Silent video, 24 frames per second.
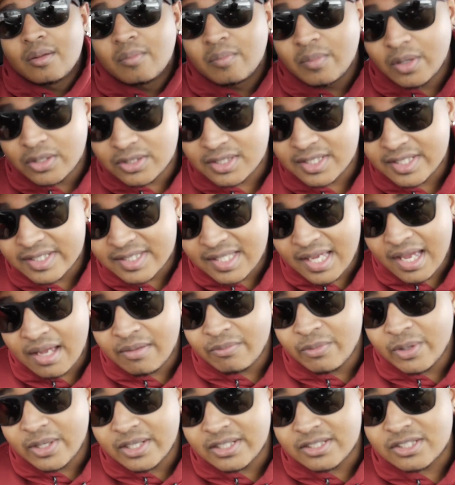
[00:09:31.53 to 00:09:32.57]
Most of the
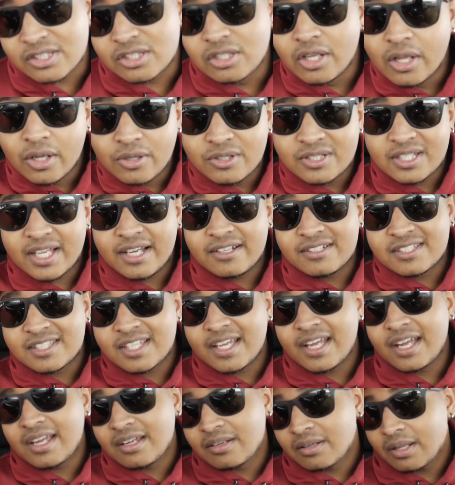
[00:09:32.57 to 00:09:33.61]
time when it snows
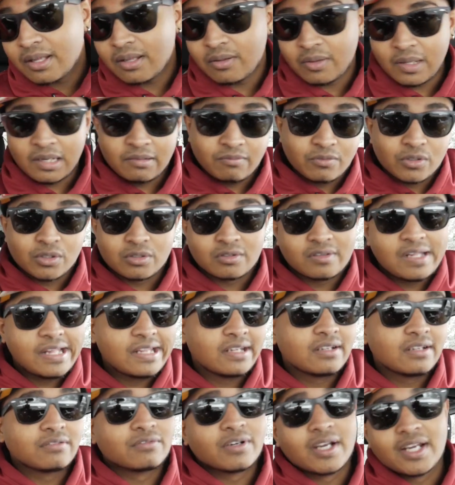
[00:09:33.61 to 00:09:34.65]
outside and we're
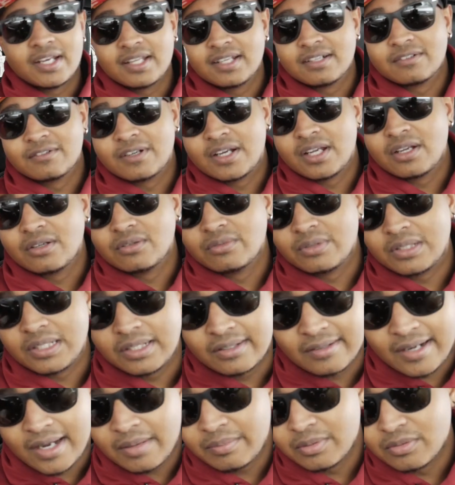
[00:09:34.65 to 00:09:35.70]
like riding around, we
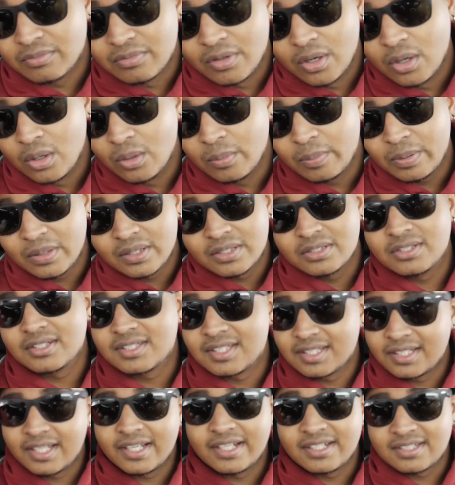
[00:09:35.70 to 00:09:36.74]
grab a rope just
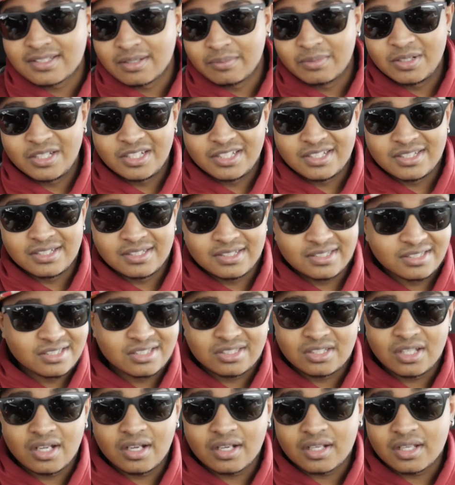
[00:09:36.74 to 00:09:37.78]
in case somebody is
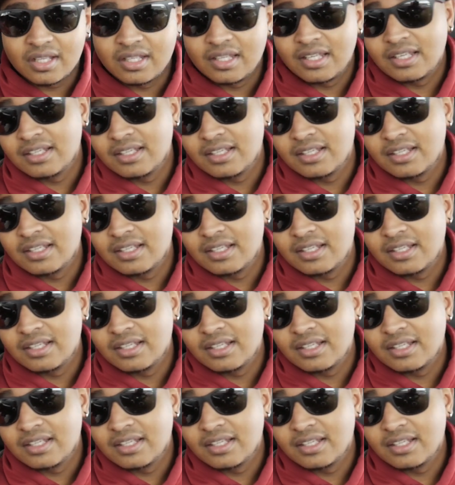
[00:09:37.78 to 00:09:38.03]
stuck and